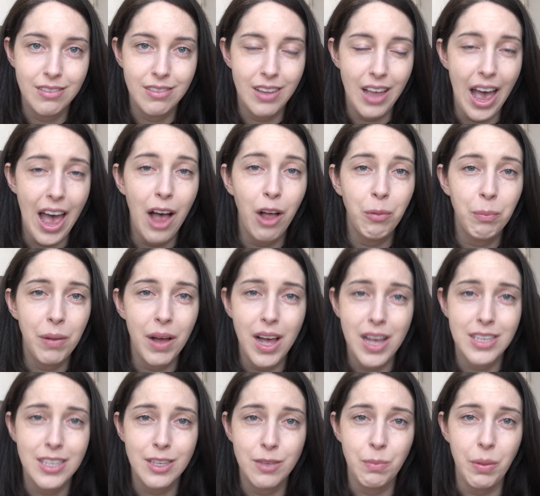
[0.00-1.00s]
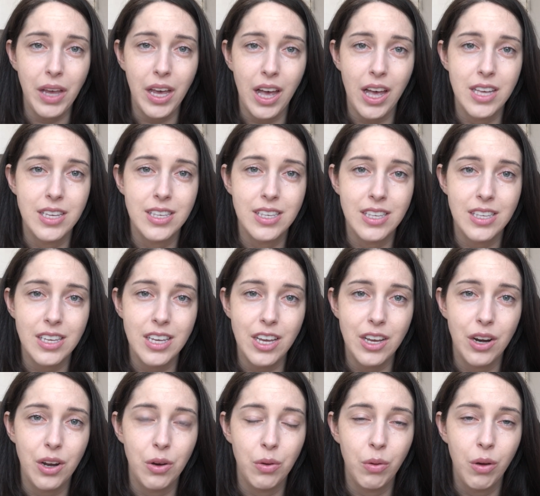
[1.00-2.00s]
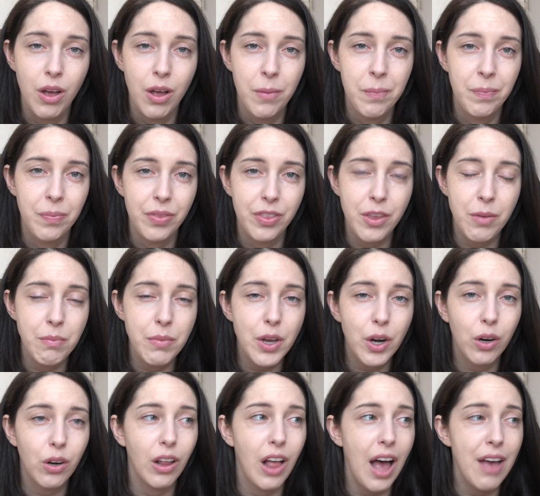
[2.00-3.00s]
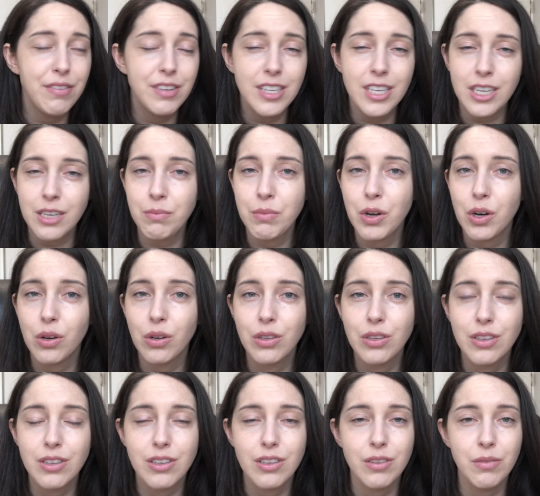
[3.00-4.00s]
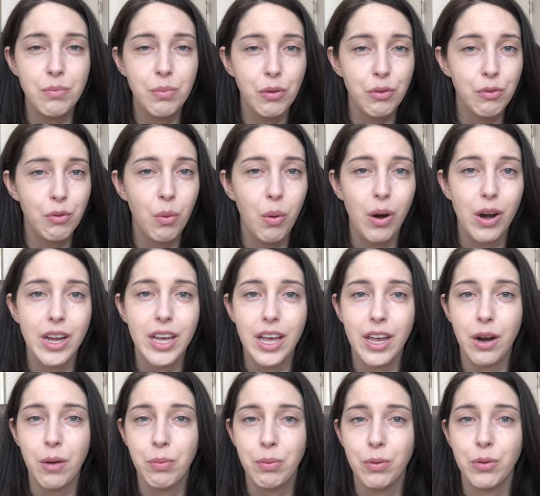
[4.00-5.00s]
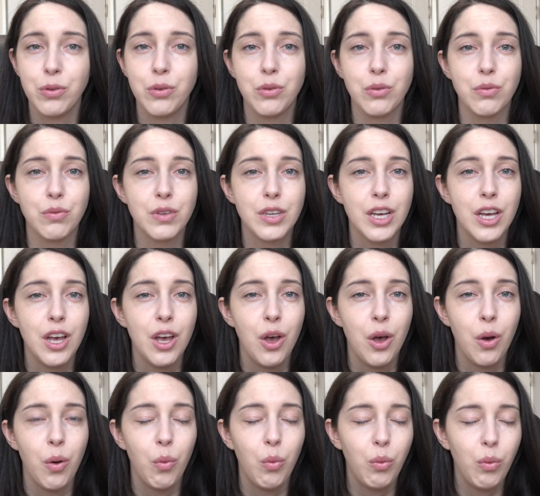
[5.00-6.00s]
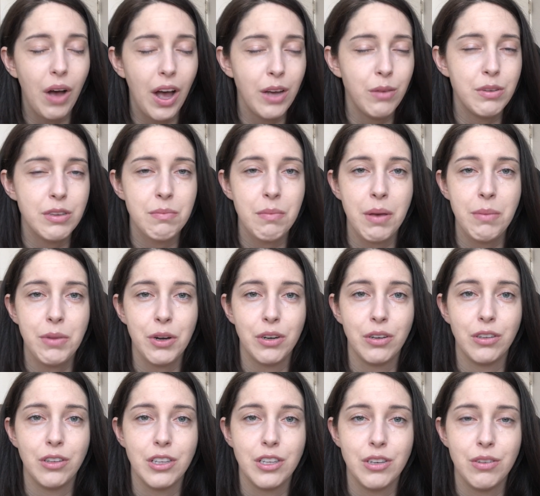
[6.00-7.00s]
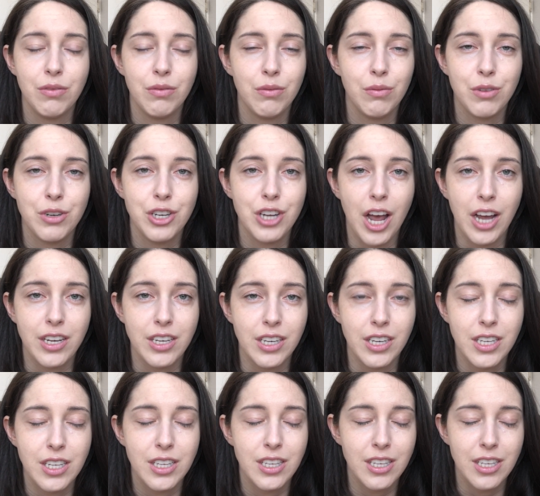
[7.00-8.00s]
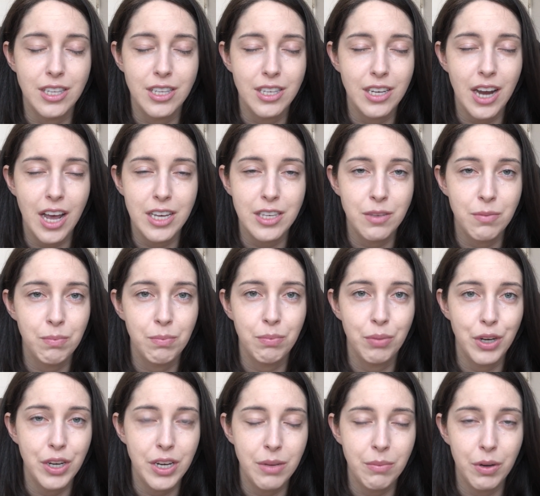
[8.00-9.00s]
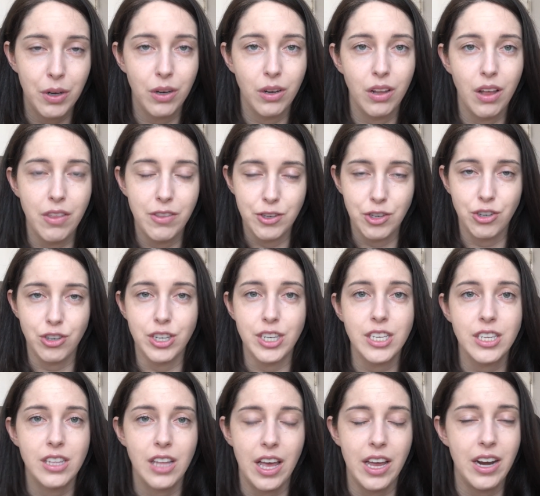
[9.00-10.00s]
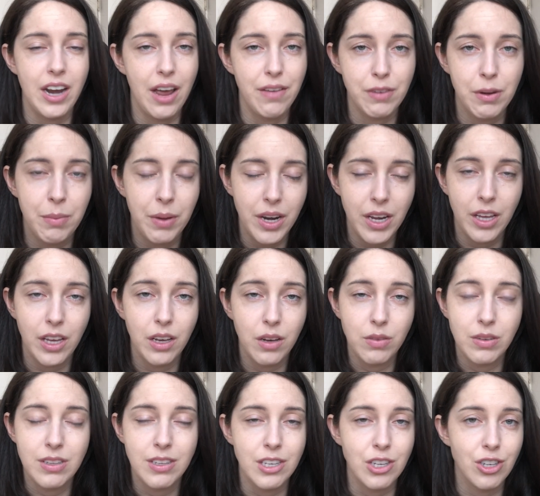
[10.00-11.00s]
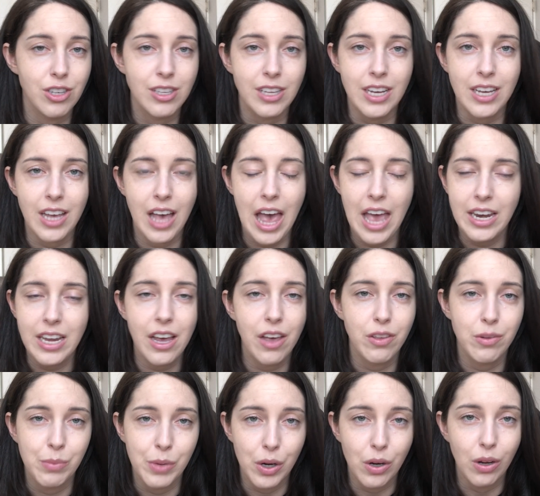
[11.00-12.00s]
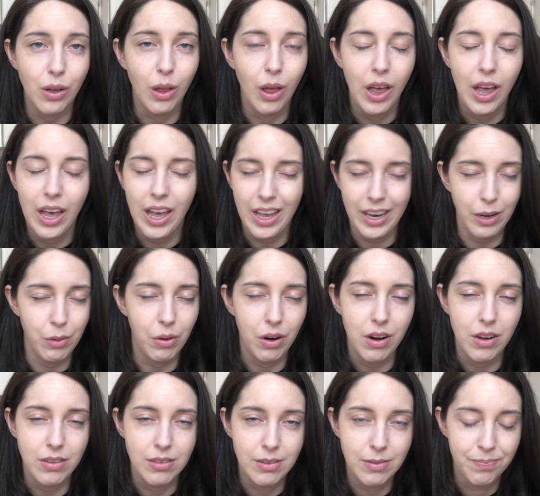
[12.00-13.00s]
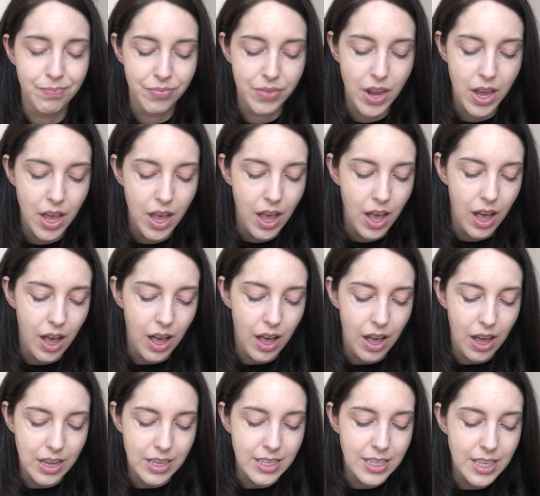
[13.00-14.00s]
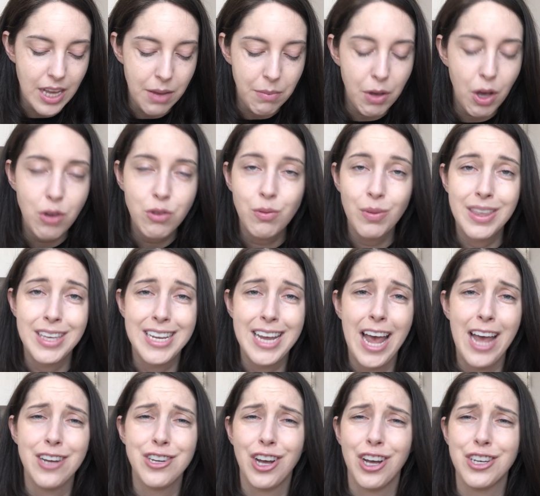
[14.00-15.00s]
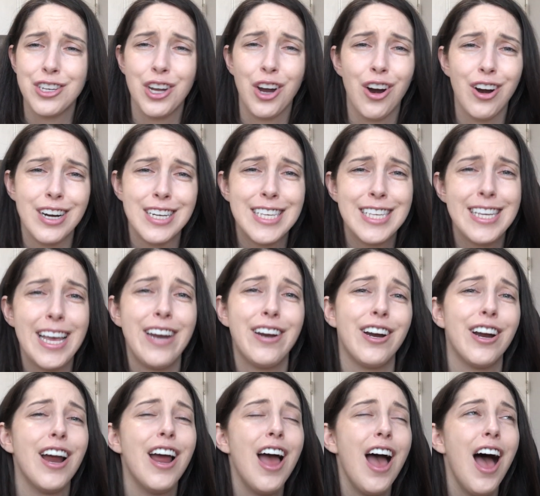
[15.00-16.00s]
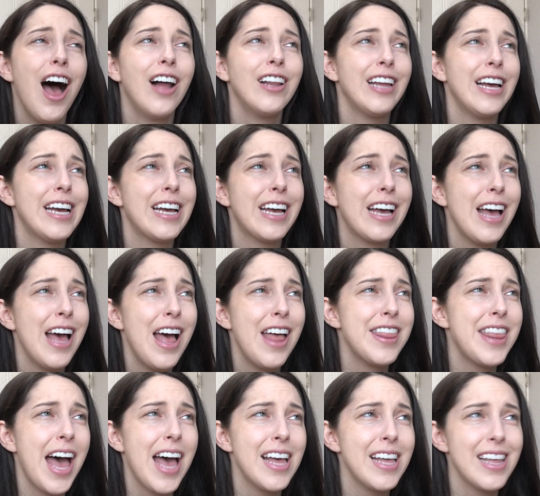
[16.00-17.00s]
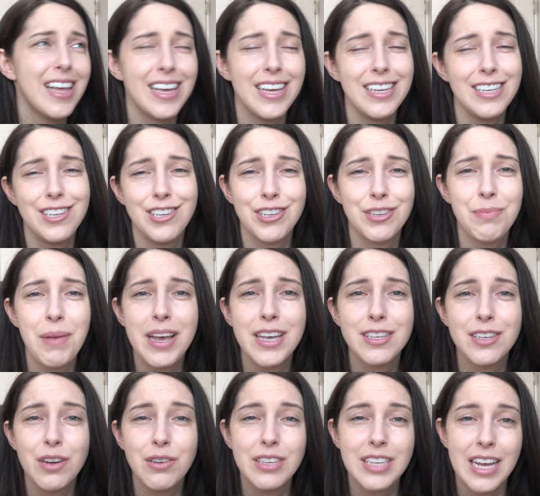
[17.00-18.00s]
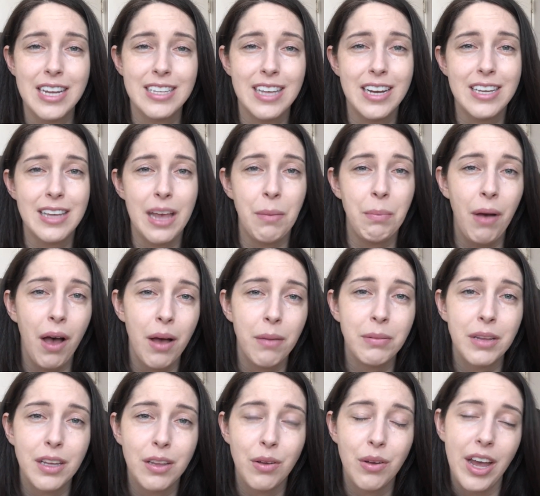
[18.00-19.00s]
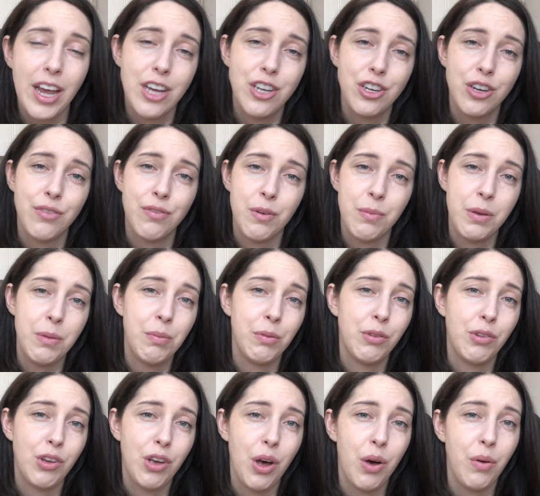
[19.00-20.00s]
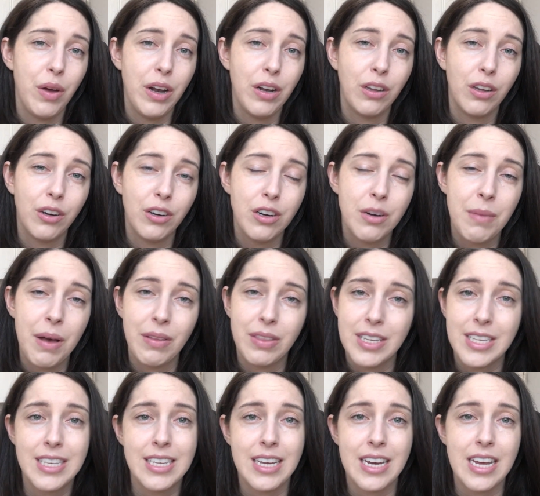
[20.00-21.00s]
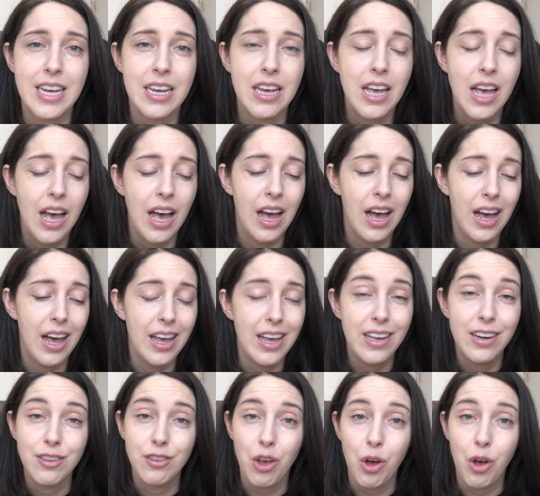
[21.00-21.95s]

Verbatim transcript: help us because, you know, the mural, I've seen murals before get approved. Why was my mural rejected? It's, it's a nice, pretty mural on the street that everybody can go and see just like any other mural anywhere else. Uh, same goes with the Daejeon Tara Center. Like that, it just makes no sense. That is a public location for people to go and learn about the city. Uh, it is